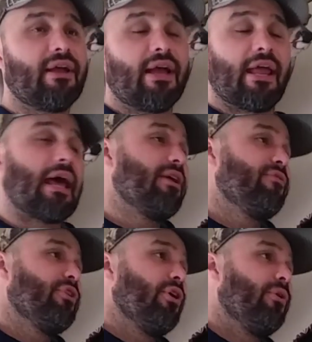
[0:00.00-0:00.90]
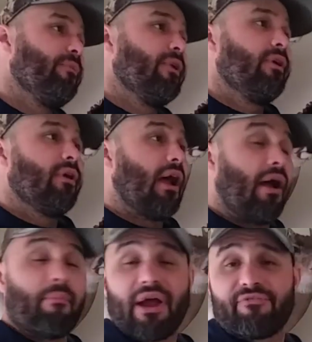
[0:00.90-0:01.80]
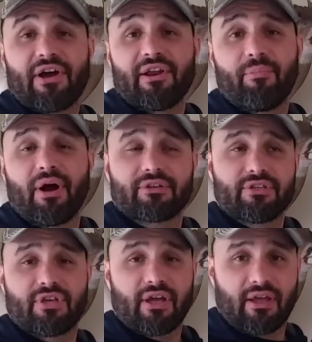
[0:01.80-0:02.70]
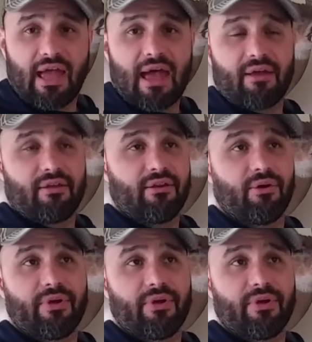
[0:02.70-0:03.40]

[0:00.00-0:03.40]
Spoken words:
And I don't even know, I might find a buck that's in